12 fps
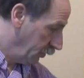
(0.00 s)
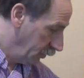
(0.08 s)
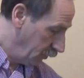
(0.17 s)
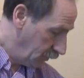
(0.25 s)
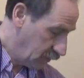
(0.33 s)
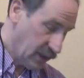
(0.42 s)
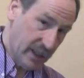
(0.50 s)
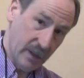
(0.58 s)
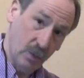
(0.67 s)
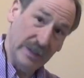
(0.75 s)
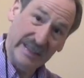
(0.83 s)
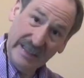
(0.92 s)
produced uh,
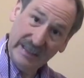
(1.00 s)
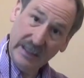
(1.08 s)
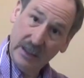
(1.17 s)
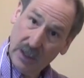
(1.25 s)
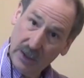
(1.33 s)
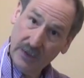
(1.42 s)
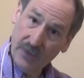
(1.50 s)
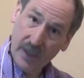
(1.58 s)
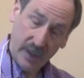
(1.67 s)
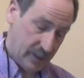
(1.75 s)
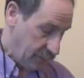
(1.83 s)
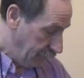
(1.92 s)
resistant
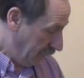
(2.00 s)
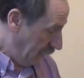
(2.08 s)
cultivars.